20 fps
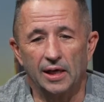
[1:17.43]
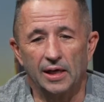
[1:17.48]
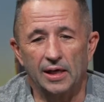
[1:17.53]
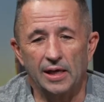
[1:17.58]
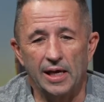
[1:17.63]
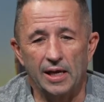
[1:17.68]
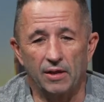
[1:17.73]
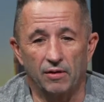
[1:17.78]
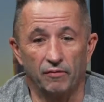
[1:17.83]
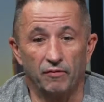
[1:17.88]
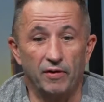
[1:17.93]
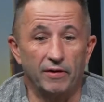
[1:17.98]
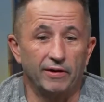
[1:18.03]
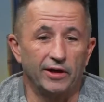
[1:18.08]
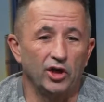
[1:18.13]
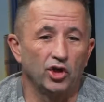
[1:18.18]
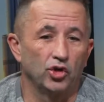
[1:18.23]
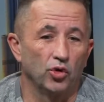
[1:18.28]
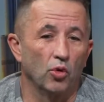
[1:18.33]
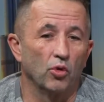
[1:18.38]
It's a very
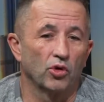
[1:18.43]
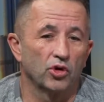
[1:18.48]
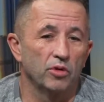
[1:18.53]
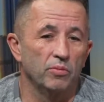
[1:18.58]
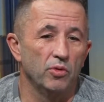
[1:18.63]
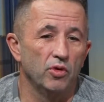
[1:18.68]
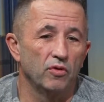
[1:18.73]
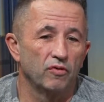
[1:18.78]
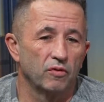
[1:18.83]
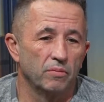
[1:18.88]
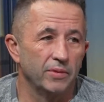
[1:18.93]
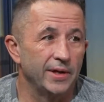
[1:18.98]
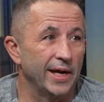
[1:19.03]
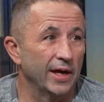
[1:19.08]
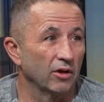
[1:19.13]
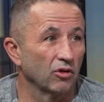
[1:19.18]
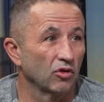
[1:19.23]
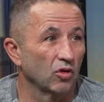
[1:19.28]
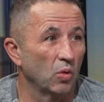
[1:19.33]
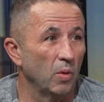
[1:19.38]
short commute from
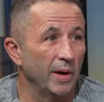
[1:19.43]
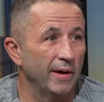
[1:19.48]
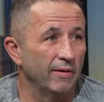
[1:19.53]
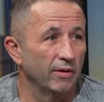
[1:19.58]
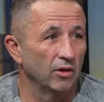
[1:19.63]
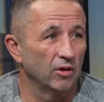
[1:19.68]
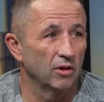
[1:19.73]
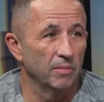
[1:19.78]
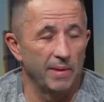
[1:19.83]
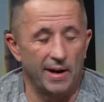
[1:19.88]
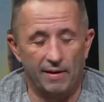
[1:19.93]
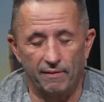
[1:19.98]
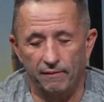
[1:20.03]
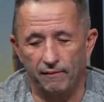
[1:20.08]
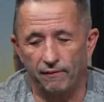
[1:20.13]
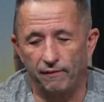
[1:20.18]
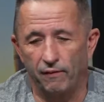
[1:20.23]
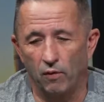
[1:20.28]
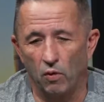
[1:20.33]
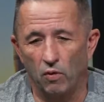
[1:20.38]
Town Square. It's about
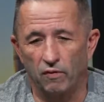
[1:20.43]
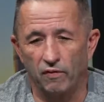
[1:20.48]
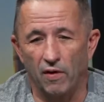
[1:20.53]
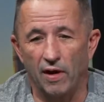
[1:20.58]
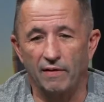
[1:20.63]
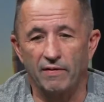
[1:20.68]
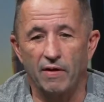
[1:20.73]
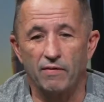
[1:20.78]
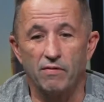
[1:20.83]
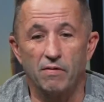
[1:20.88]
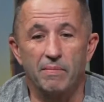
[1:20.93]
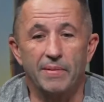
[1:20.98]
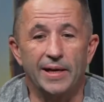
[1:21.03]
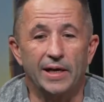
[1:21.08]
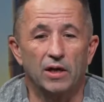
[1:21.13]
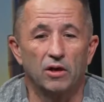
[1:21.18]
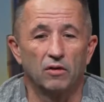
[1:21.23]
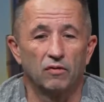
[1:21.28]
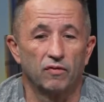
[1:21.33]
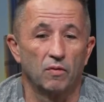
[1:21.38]
400 or 500
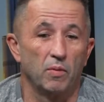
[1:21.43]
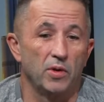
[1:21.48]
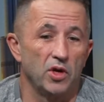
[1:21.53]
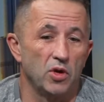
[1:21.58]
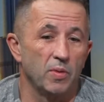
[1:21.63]
meters from when you